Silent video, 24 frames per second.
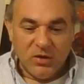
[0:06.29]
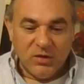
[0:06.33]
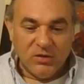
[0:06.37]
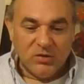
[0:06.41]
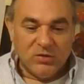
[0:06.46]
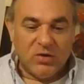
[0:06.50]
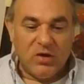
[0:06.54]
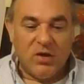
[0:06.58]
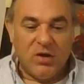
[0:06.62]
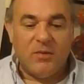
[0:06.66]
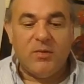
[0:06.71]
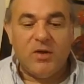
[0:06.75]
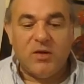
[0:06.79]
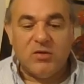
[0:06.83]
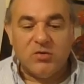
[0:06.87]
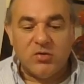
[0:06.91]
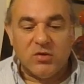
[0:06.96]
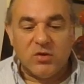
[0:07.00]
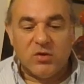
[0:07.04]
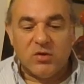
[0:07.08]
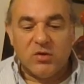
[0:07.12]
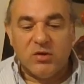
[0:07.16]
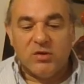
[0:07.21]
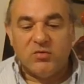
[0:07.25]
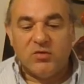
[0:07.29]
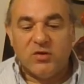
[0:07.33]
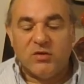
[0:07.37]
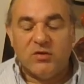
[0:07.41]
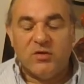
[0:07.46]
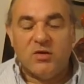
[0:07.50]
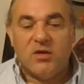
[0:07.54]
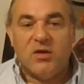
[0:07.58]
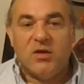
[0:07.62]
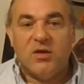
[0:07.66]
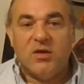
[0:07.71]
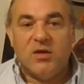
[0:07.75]
Today I'm actually going to address
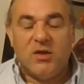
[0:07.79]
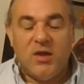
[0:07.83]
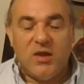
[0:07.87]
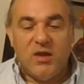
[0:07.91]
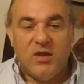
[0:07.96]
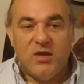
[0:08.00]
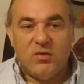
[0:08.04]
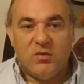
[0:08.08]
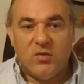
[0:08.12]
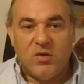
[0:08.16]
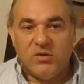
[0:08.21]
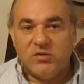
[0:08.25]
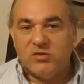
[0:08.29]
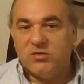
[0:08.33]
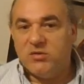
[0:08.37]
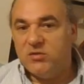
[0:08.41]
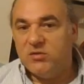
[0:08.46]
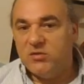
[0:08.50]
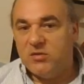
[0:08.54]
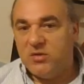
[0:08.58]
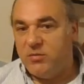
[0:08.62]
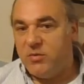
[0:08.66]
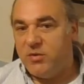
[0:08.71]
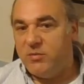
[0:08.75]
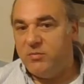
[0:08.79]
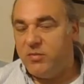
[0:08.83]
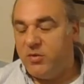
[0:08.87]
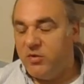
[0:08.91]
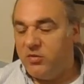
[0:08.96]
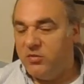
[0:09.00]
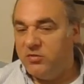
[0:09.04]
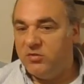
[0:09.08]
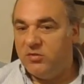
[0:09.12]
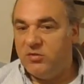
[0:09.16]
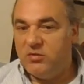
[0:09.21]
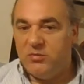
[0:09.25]
a, a question someone
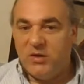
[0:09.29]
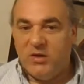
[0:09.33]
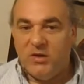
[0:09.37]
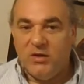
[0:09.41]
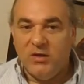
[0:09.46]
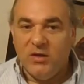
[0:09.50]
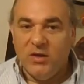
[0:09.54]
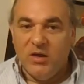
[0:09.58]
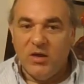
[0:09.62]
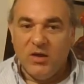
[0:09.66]
posed to me